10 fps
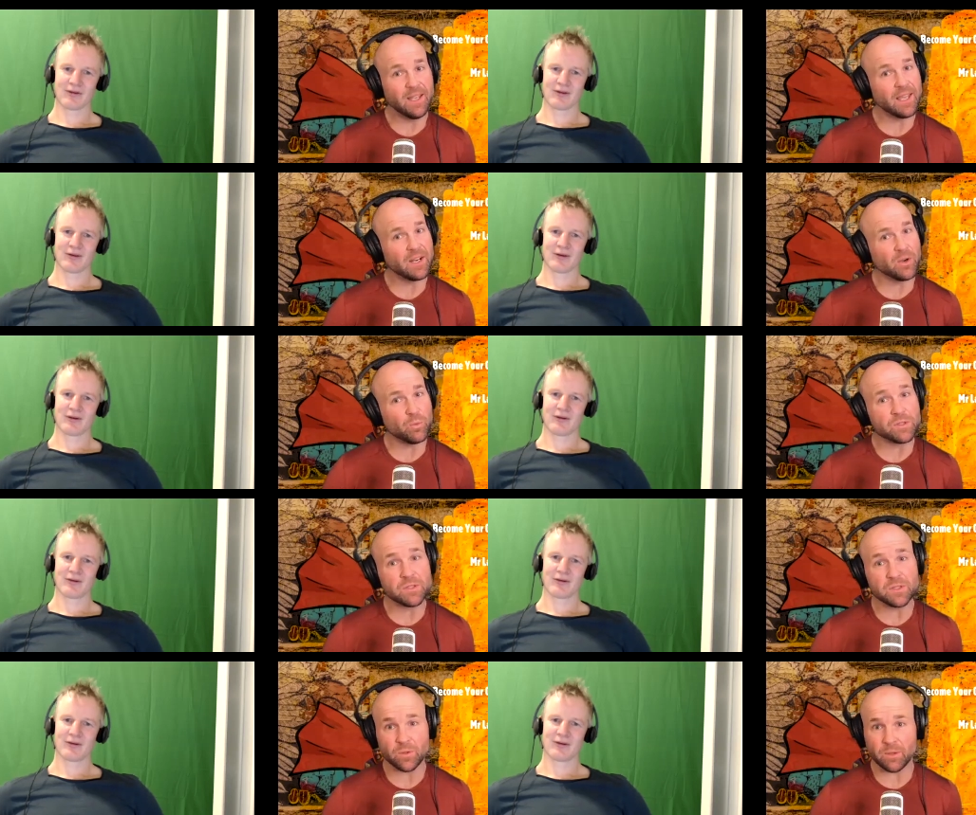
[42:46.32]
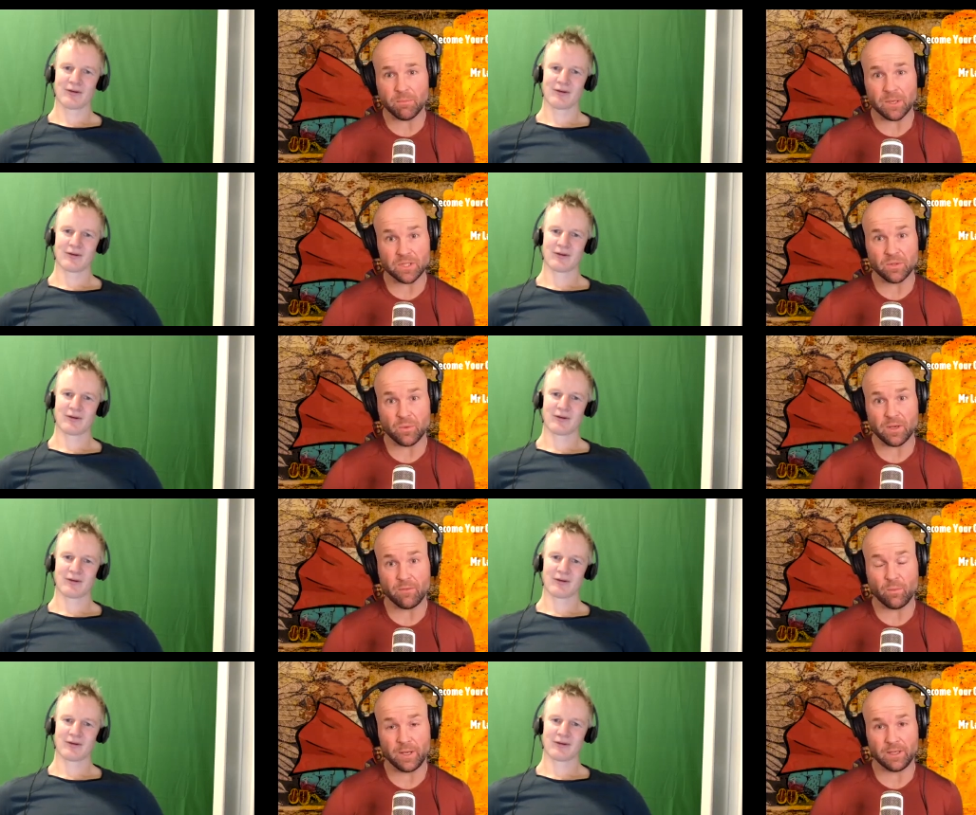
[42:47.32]
Speaker 1: and I wasn't doing much in the way
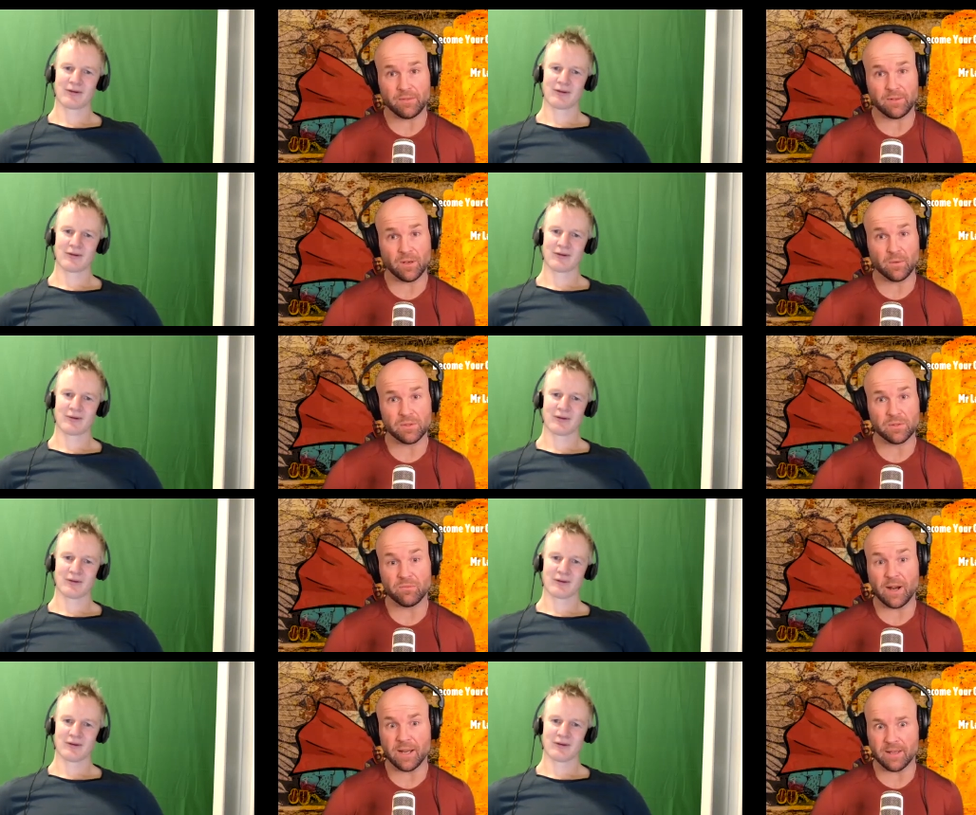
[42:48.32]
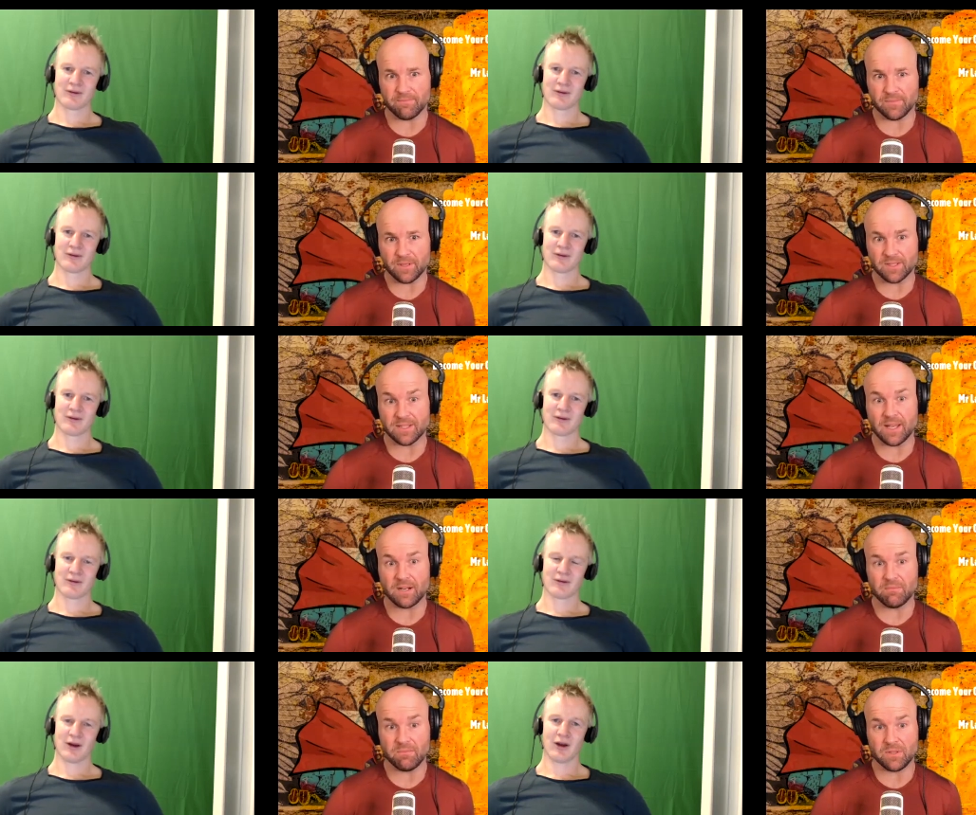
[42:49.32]
of weightlifting. I was a runner. I
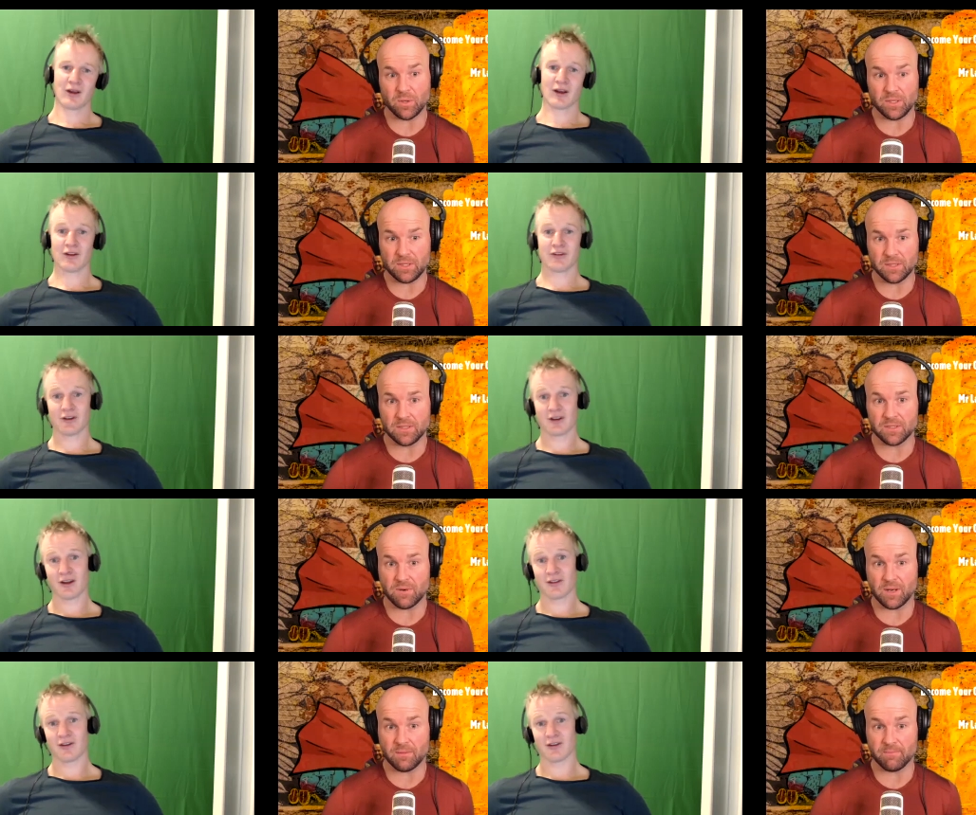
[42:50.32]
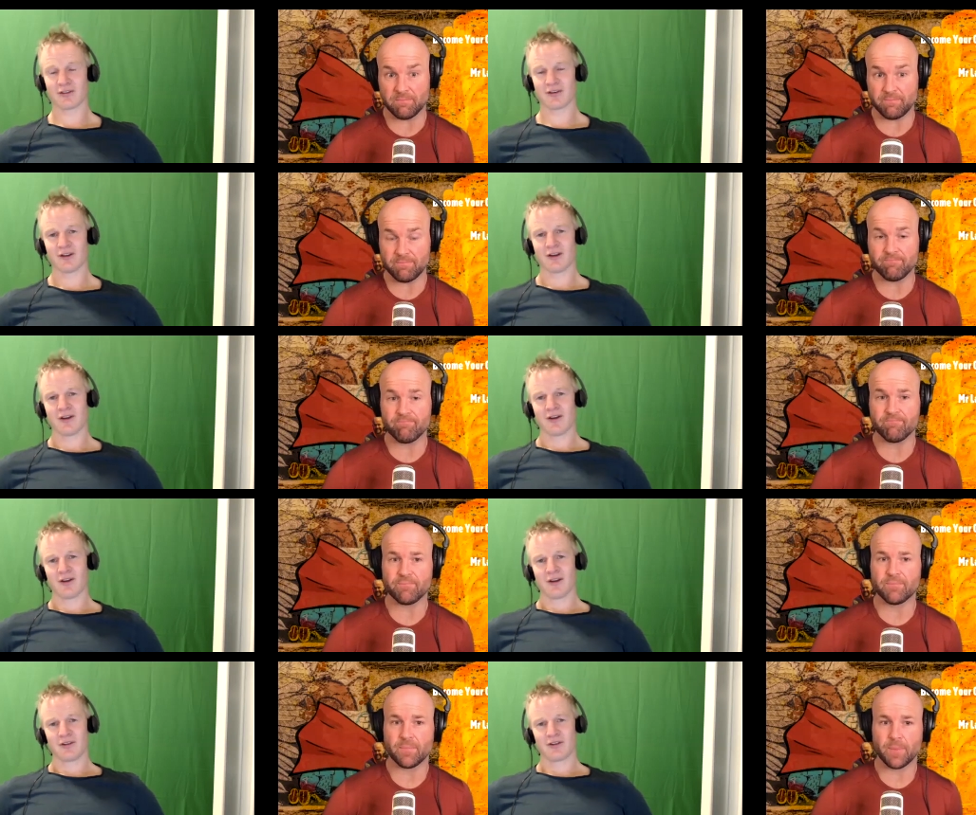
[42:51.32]
started. Okay, so get running. this.
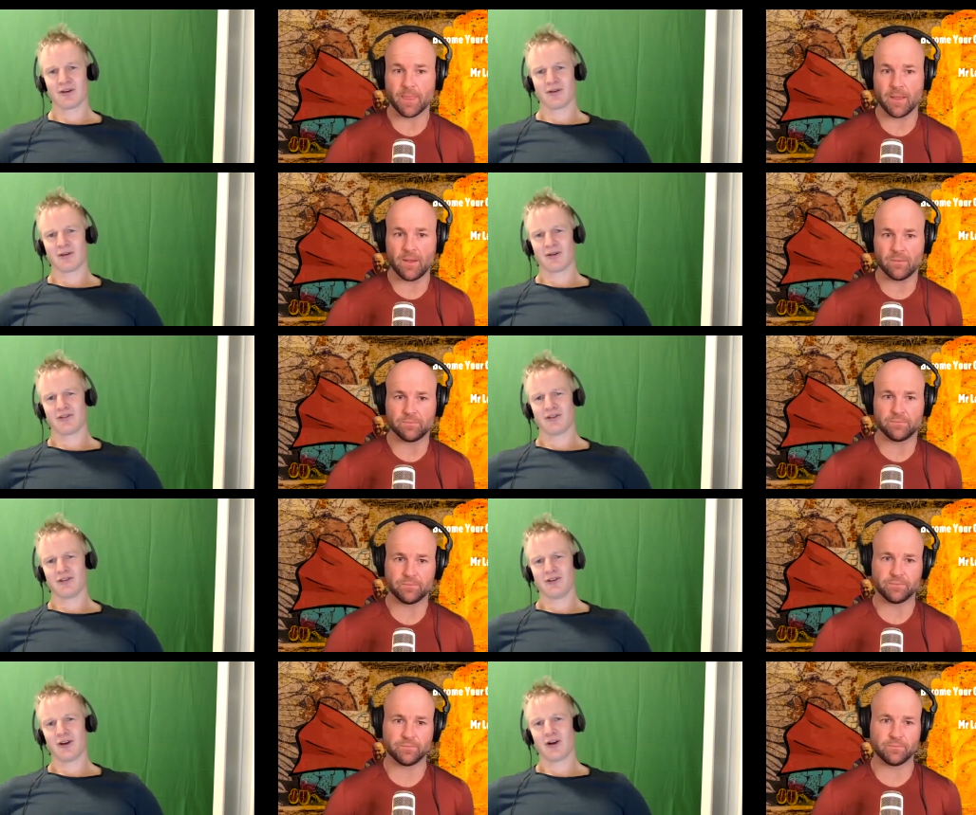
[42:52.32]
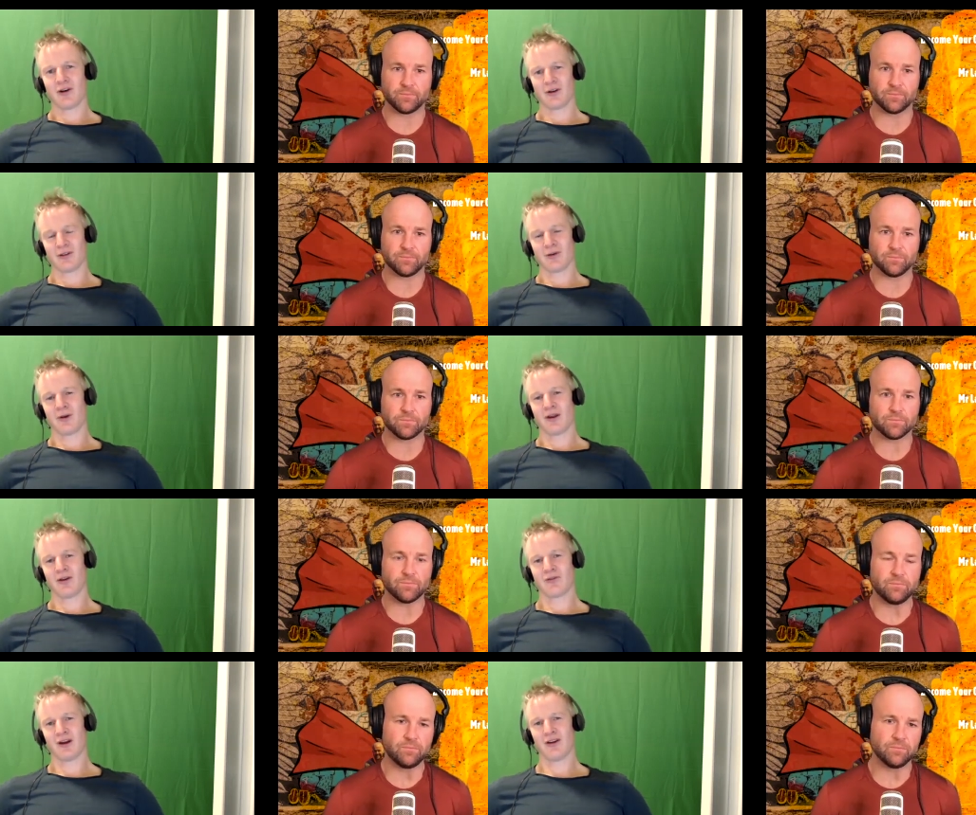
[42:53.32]
Speaker 2: So did you know that we
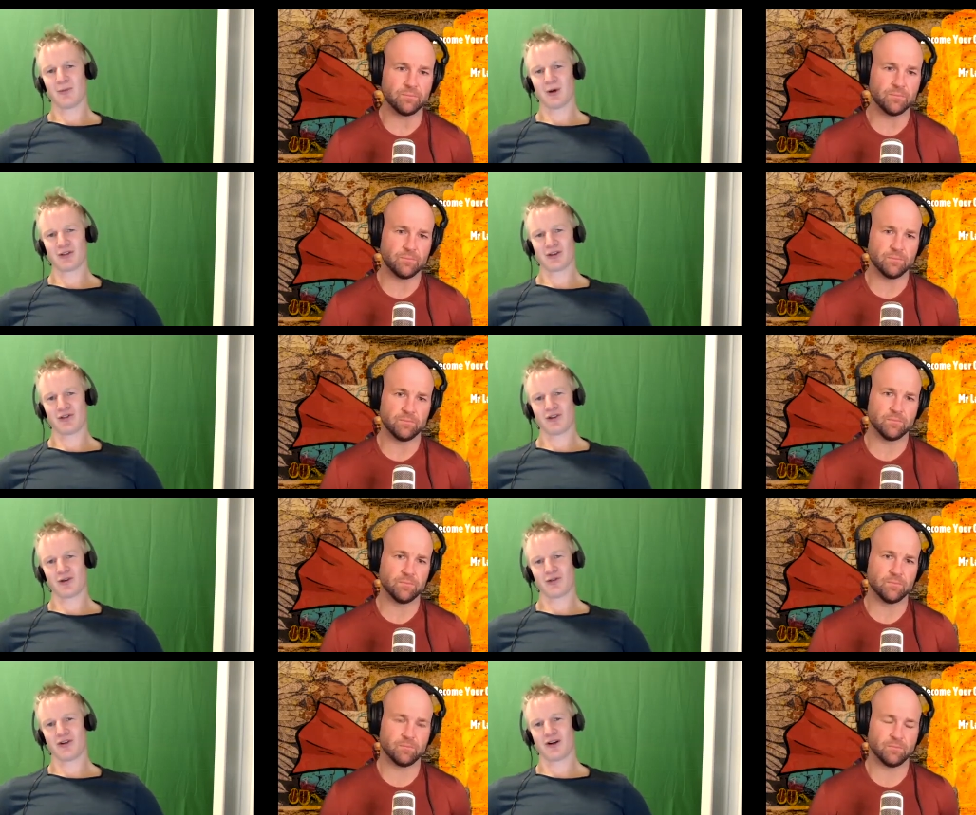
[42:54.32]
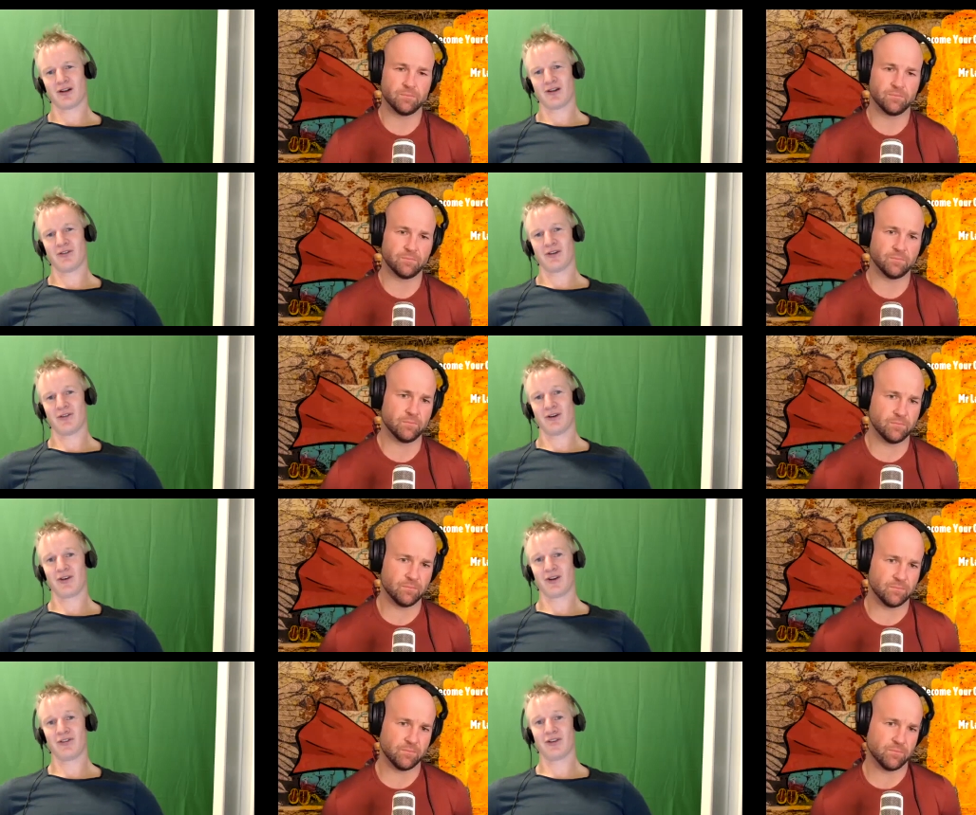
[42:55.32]
have randomized control trial level of
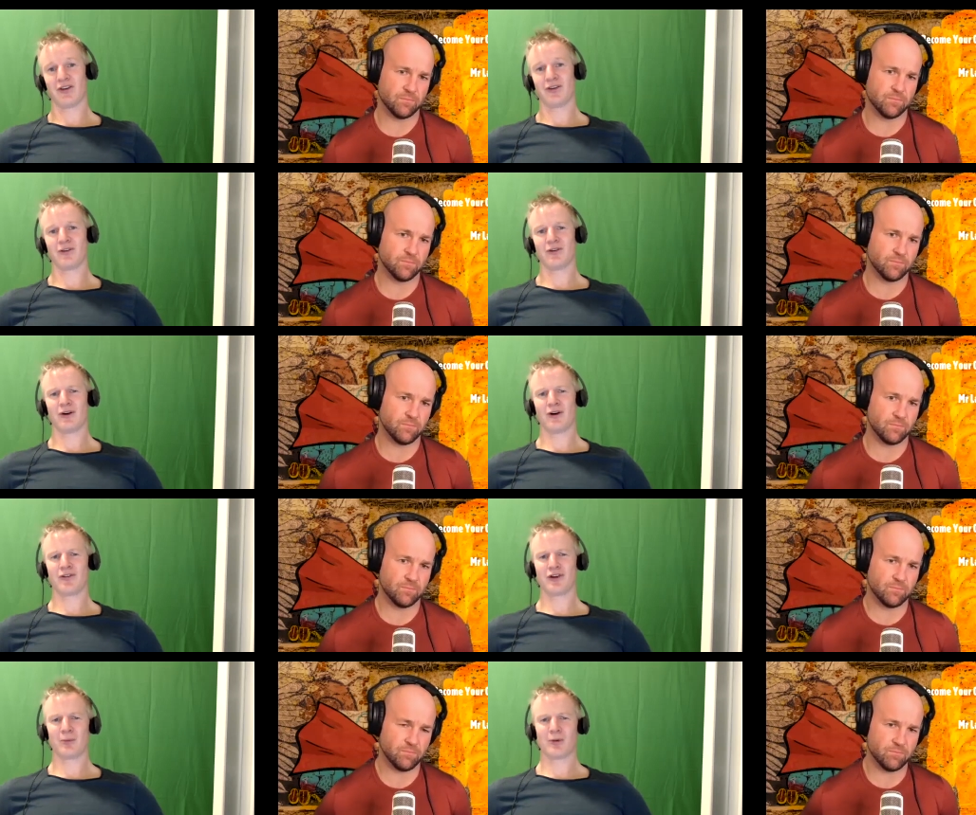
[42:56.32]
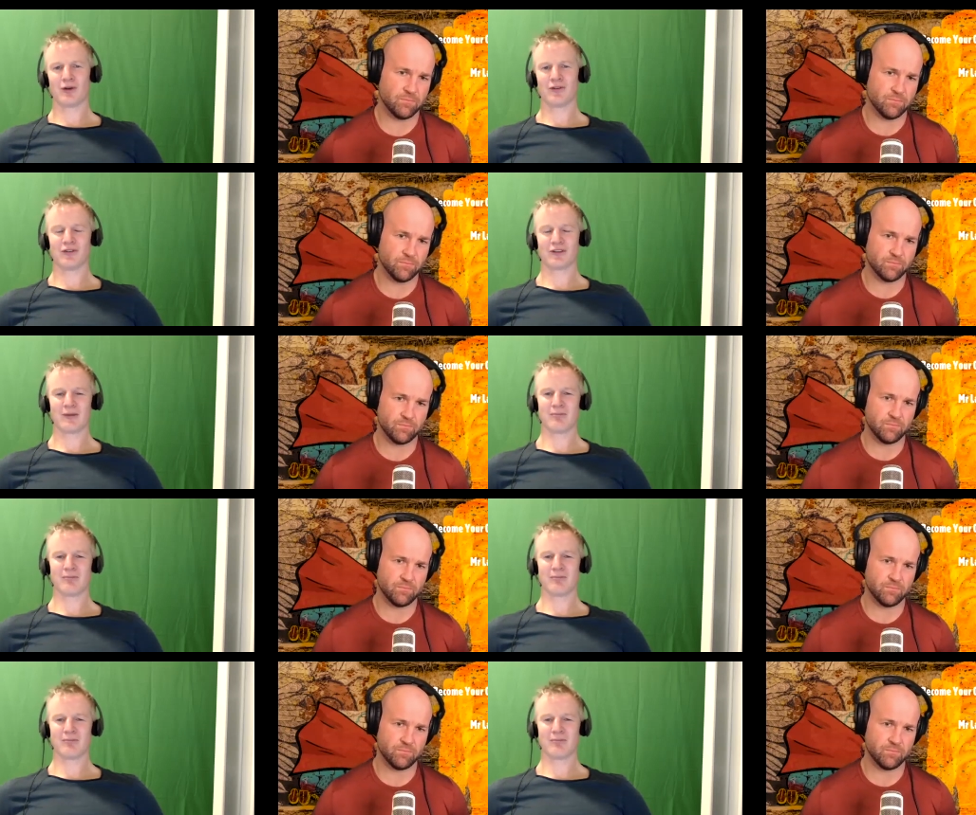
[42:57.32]
evidence that osteoporosis can